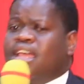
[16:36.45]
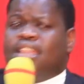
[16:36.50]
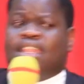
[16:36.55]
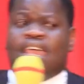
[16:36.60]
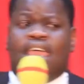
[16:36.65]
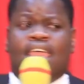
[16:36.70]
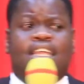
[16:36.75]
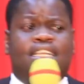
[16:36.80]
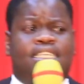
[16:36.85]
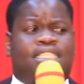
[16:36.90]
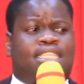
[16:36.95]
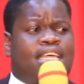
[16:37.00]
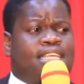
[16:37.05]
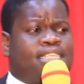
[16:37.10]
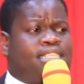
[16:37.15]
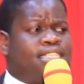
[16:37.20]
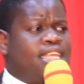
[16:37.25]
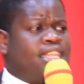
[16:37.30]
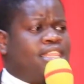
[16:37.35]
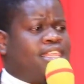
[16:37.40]
The
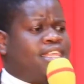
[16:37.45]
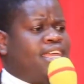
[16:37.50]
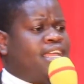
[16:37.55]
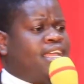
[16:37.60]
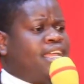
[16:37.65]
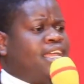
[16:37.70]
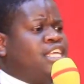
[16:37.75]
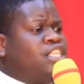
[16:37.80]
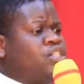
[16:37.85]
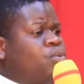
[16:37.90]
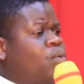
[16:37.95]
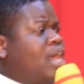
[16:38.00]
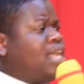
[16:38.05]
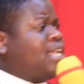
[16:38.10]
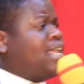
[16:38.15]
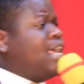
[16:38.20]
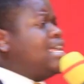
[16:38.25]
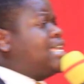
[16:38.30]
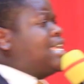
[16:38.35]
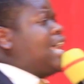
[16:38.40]
interesting thing is
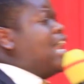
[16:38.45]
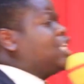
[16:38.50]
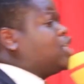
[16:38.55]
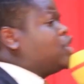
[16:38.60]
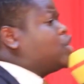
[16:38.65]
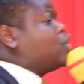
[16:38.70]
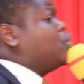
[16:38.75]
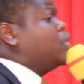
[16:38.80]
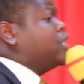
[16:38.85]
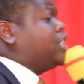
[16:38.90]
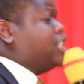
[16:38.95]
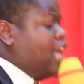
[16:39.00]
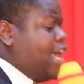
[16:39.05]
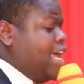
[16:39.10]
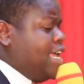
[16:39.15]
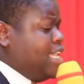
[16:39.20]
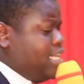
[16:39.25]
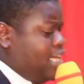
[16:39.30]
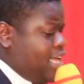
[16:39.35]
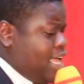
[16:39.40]
when they get to
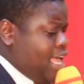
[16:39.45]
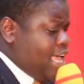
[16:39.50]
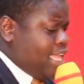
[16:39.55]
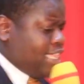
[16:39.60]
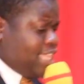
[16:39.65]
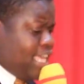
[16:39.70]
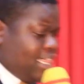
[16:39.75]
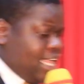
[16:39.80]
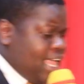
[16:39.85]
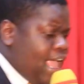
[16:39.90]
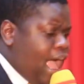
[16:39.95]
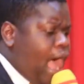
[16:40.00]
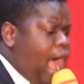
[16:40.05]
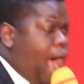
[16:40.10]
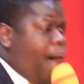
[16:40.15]
jail, that their